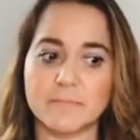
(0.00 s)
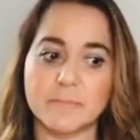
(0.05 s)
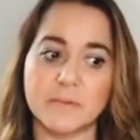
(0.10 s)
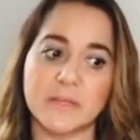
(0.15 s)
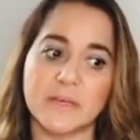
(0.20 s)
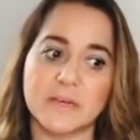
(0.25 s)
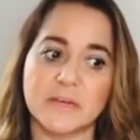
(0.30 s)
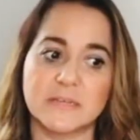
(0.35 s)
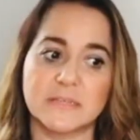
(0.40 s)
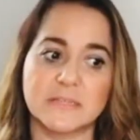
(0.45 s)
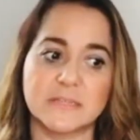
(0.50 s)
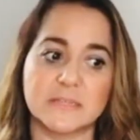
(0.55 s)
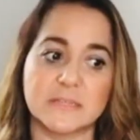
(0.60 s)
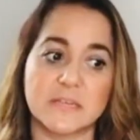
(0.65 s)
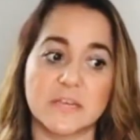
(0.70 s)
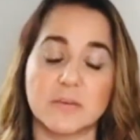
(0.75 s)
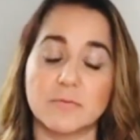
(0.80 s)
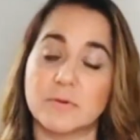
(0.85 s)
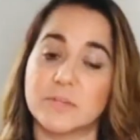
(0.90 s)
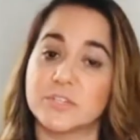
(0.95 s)
because
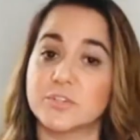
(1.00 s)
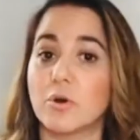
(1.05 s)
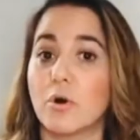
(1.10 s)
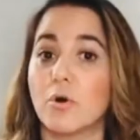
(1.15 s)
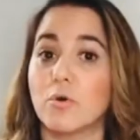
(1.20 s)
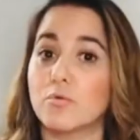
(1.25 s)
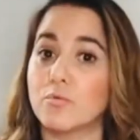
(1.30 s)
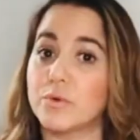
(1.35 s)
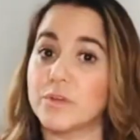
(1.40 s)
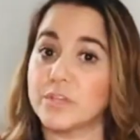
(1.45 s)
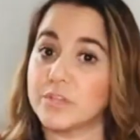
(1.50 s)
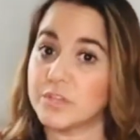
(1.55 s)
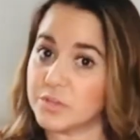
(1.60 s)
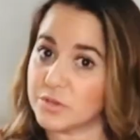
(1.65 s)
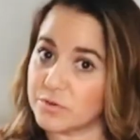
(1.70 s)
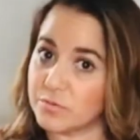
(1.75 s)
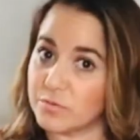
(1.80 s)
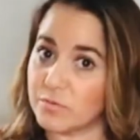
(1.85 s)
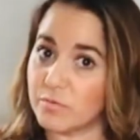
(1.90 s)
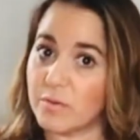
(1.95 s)
it was all we
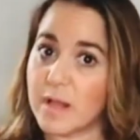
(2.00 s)
knew.